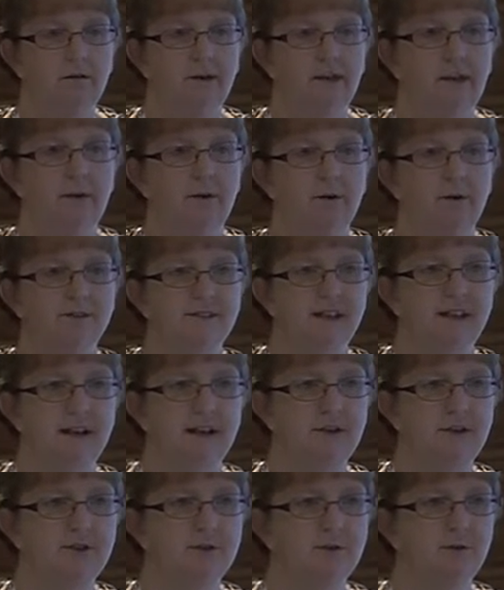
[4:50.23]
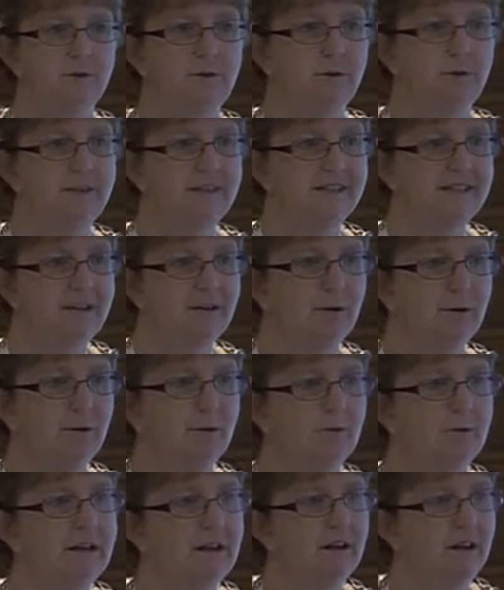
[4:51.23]
Anyone who's done a literature review in this area
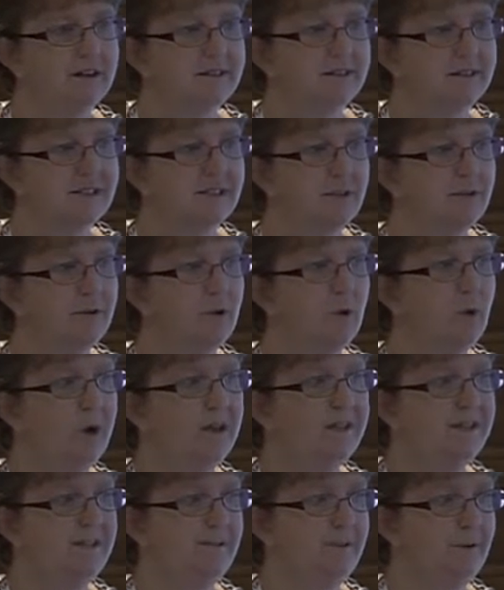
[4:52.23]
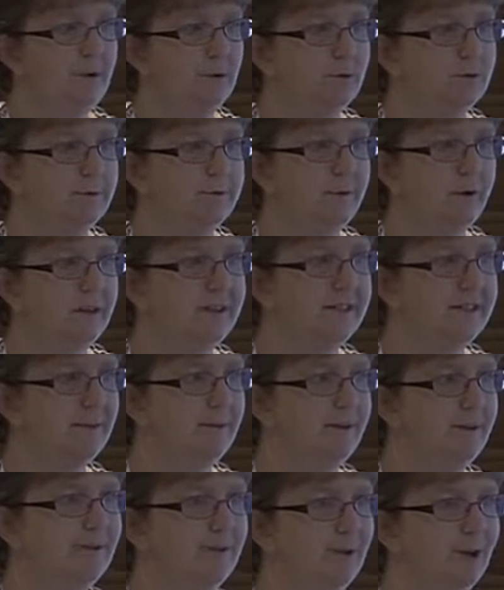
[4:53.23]
would realise that it's often quite difficult to find some
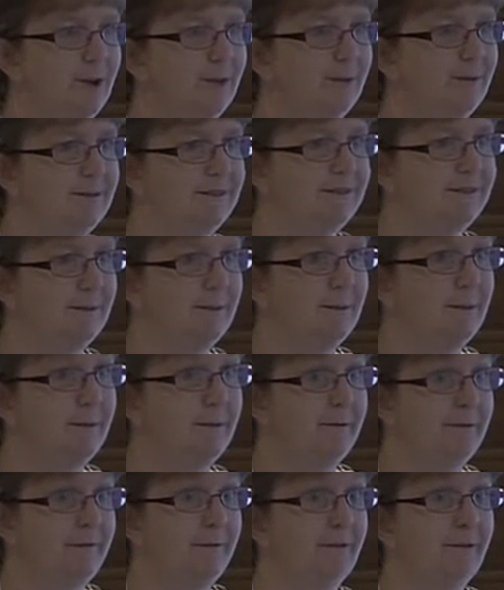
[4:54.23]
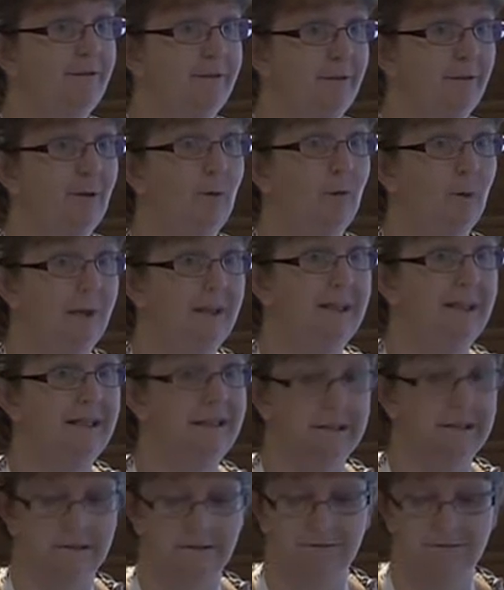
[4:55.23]
of these documents and some of them are very, very well
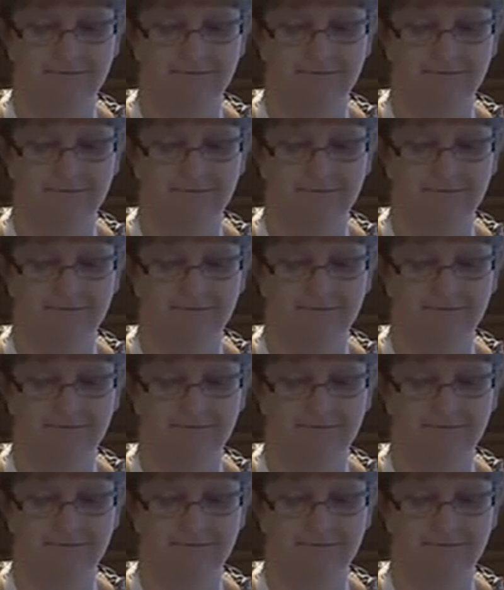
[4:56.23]
hidden.